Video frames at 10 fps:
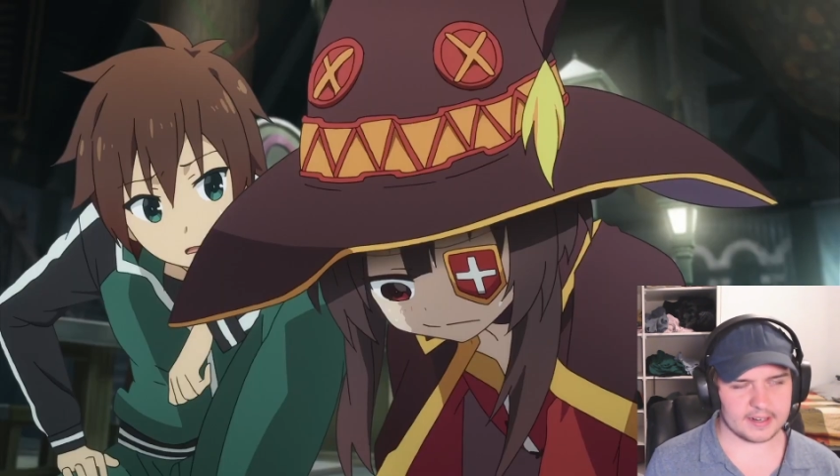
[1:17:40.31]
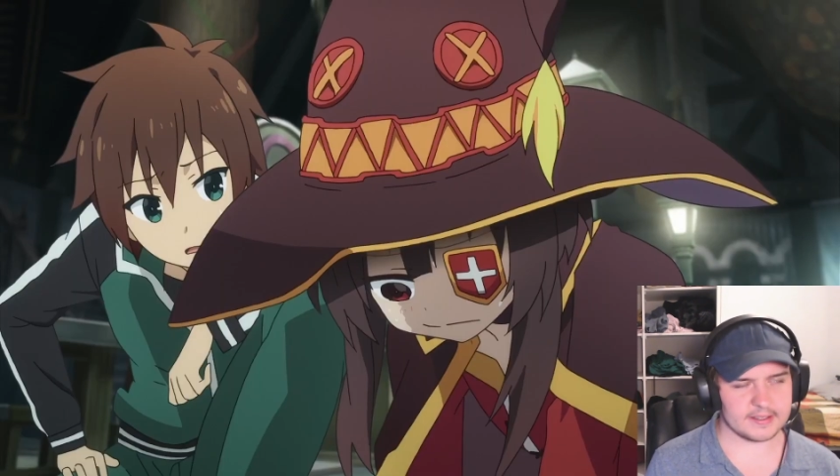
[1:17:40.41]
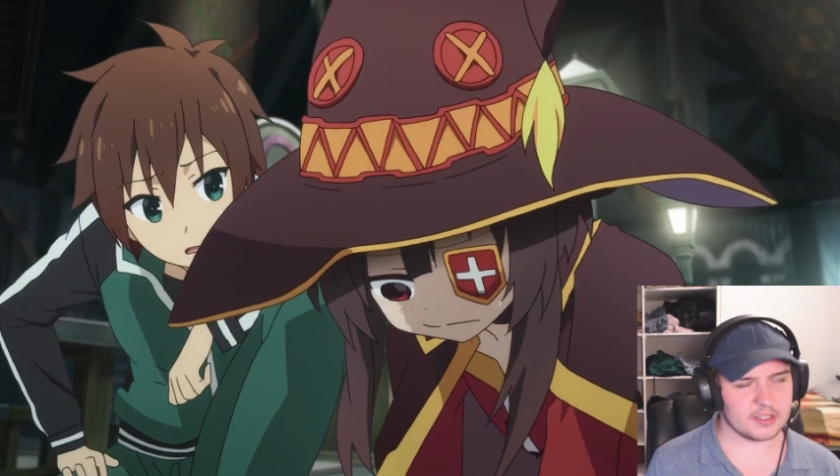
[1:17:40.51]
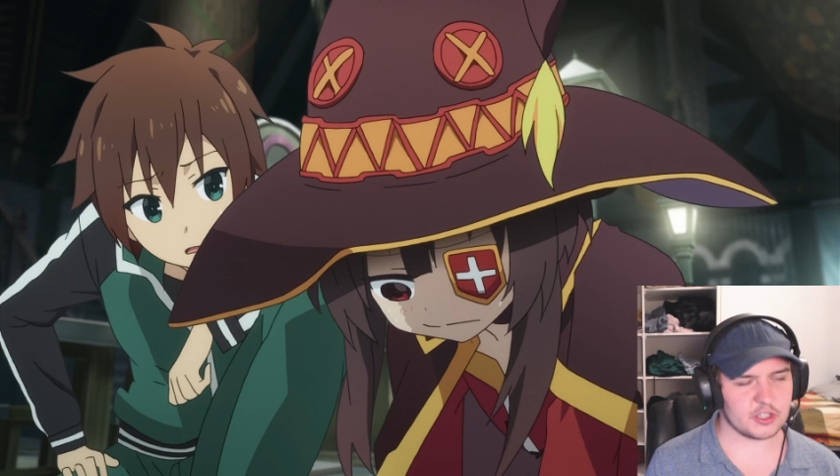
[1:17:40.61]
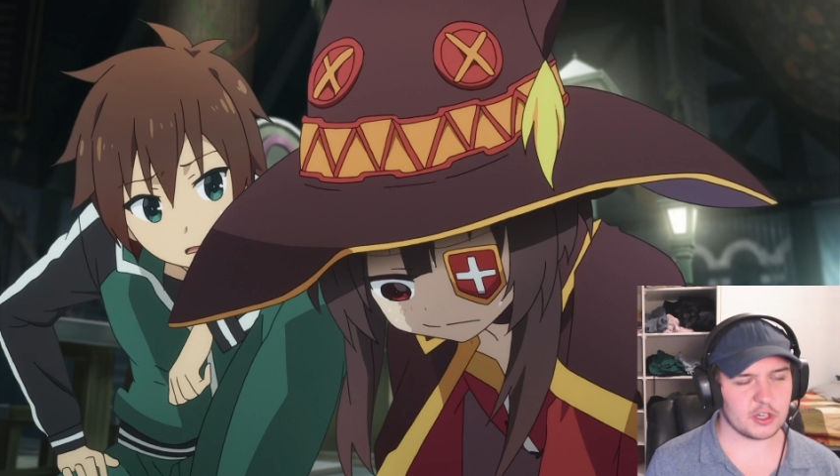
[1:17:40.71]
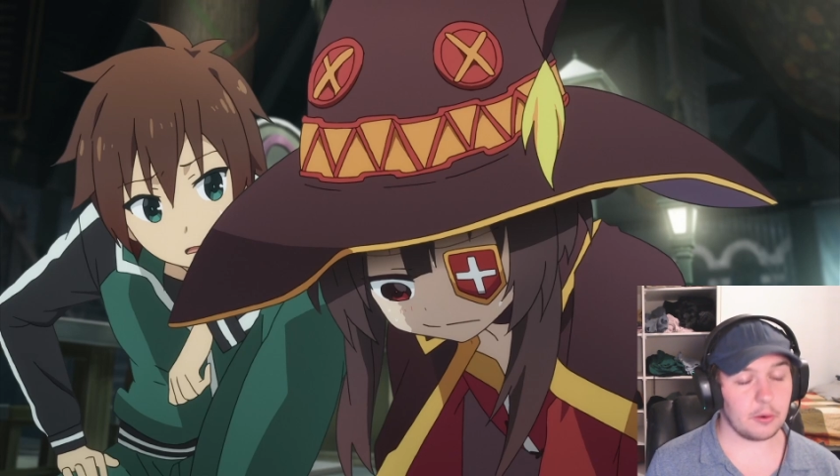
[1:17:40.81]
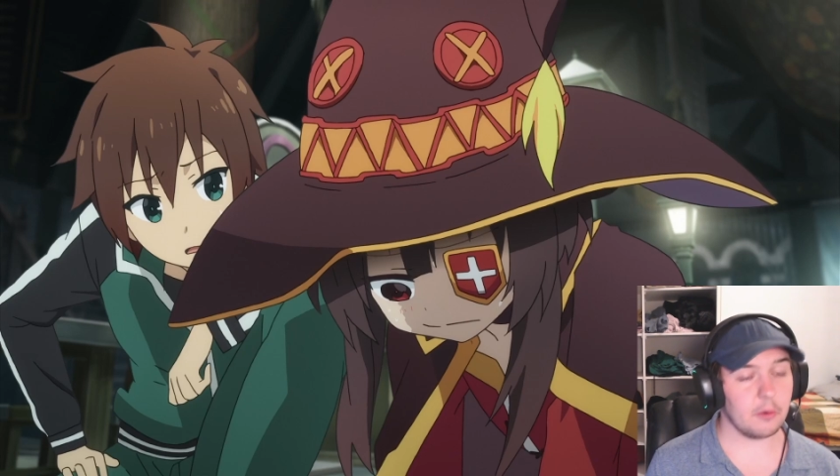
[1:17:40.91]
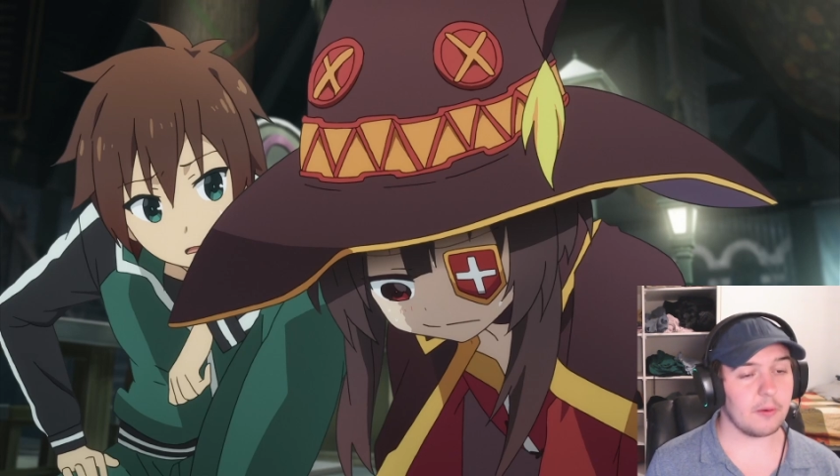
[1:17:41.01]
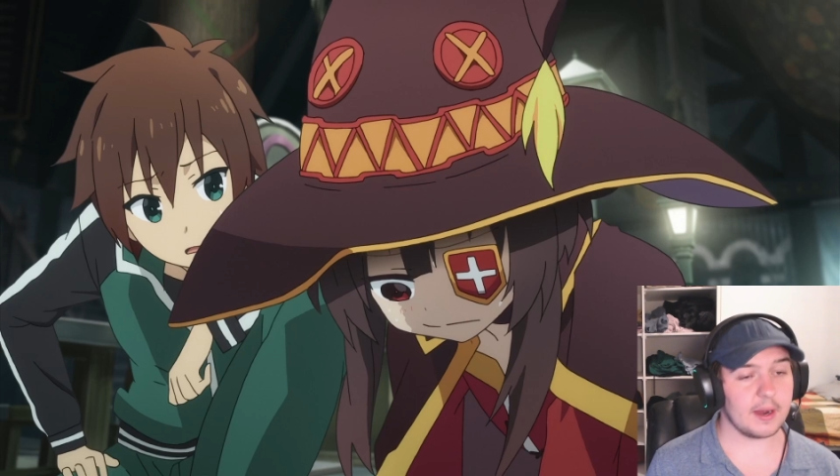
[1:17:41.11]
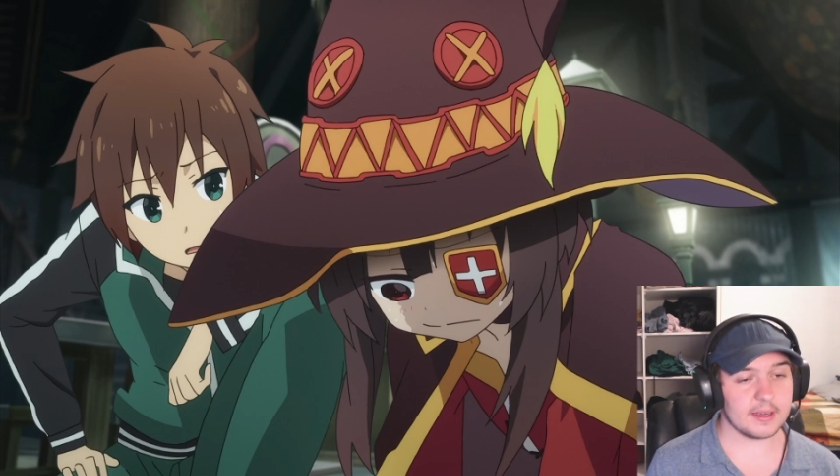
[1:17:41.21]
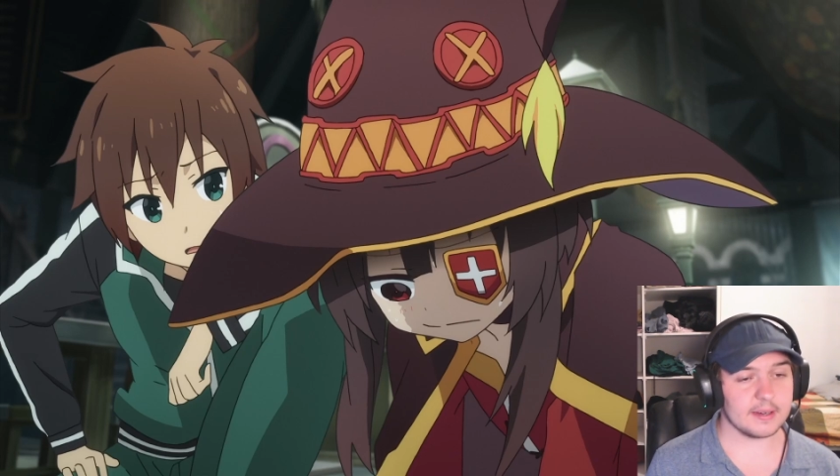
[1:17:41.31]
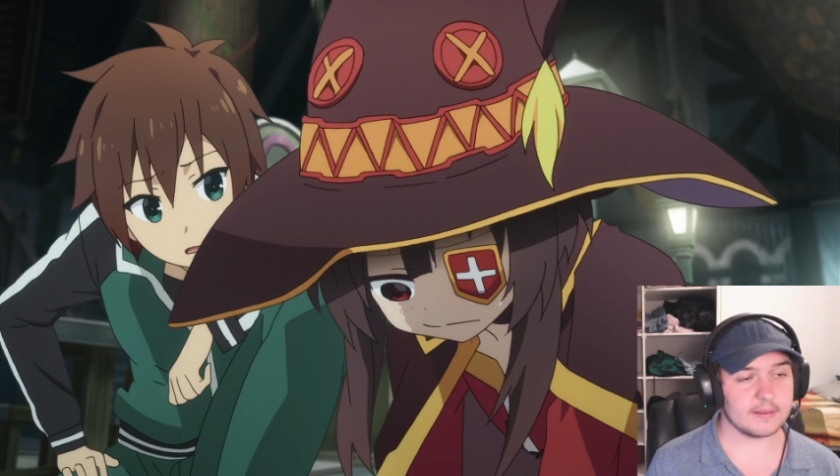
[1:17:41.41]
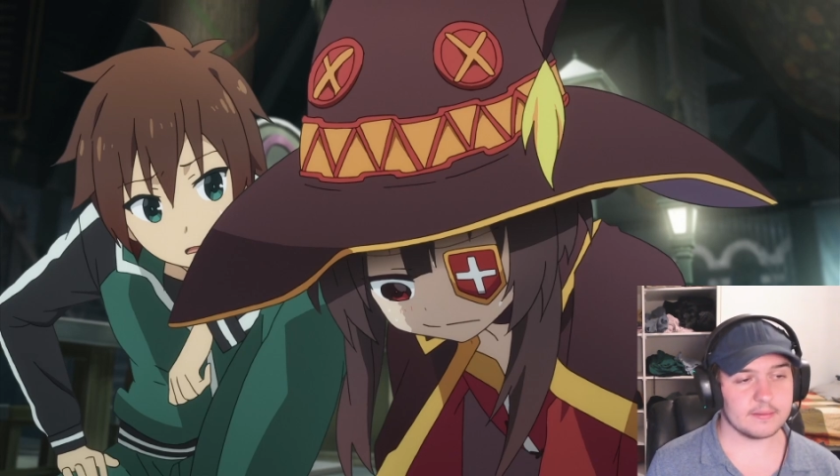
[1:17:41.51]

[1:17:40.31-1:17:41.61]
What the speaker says: in the show already.